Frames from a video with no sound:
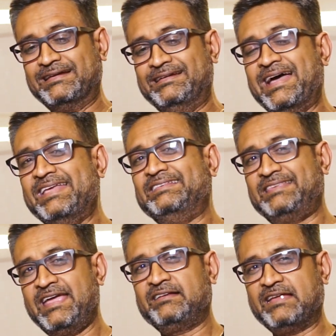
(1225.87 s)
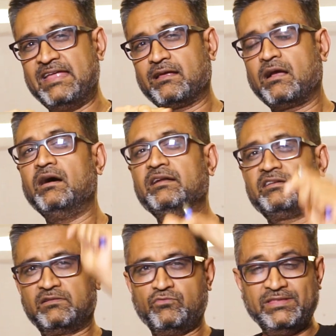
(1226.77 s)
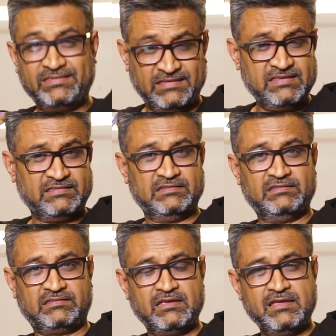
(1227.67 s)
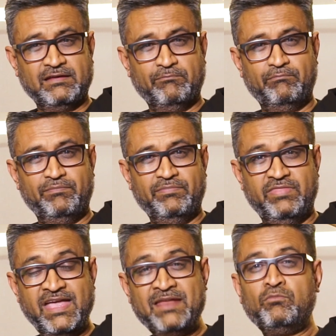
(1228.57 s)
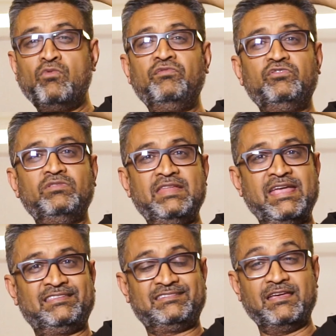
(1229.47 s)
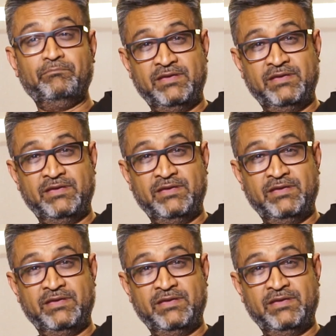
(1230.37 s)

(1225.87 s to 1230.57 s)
dissect and cut with scissors. Then move to the next step.